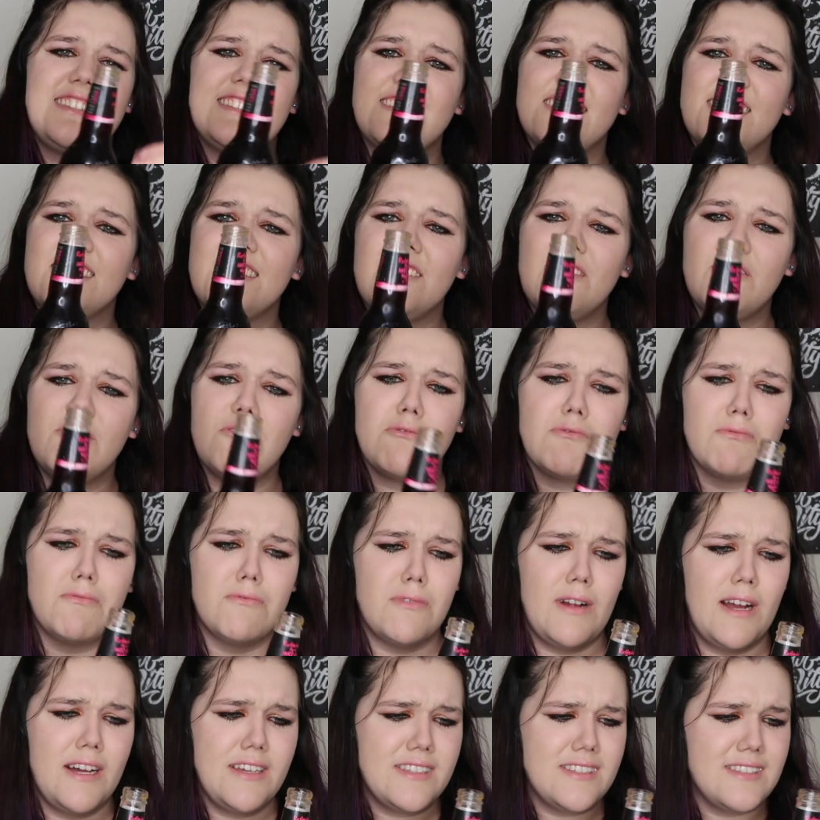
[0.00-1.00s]
It's a little
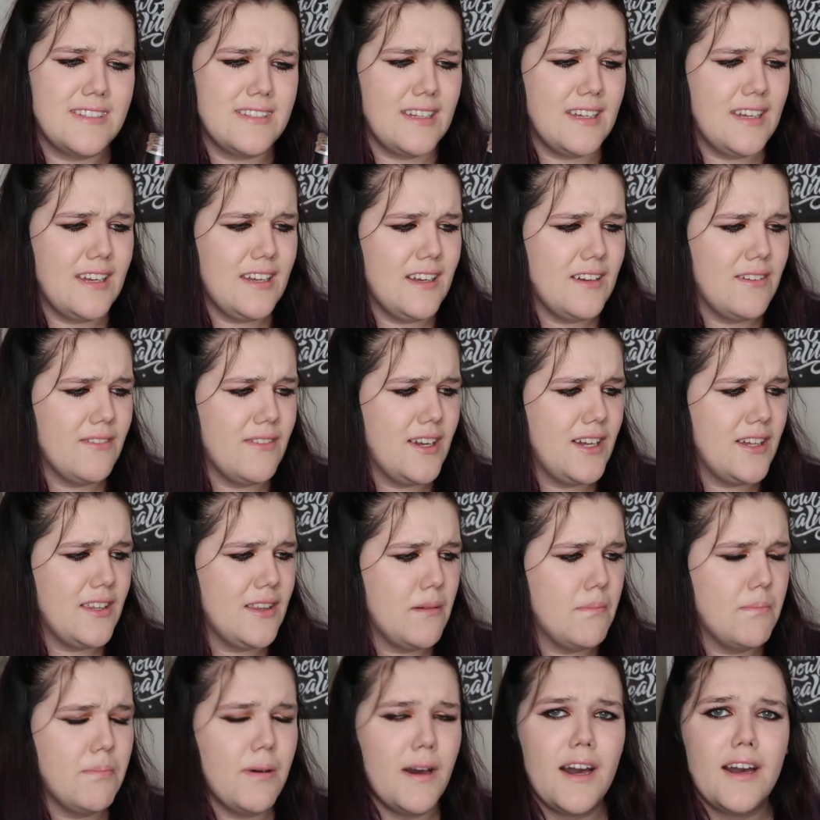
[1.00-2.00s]
rusty around
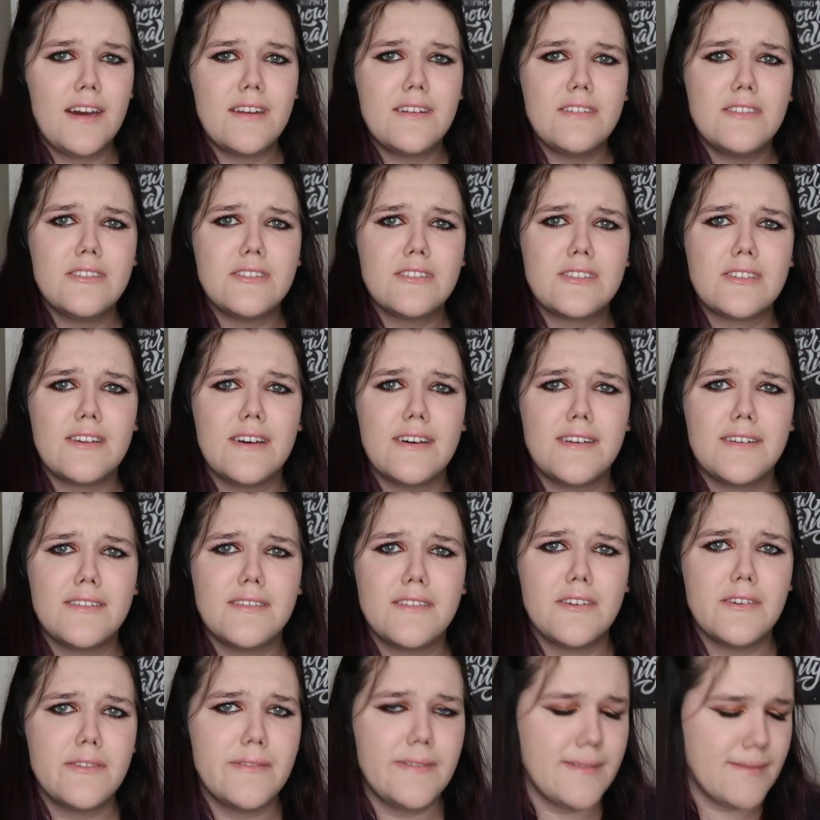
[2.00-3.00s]
the bottle, so I
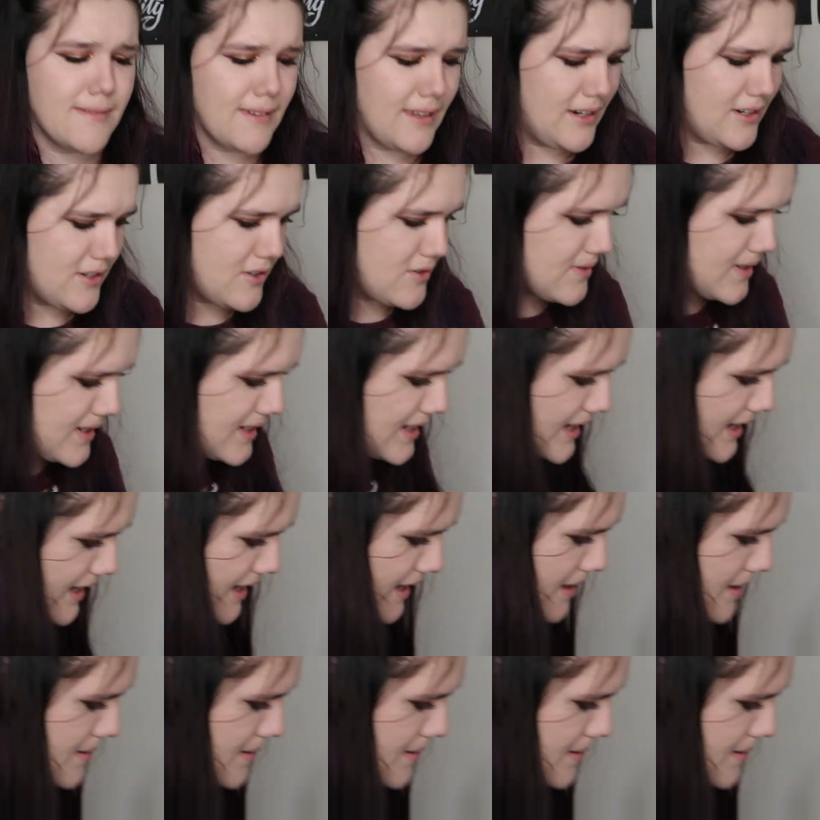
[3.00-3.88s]
don't know if I'm gonna drink.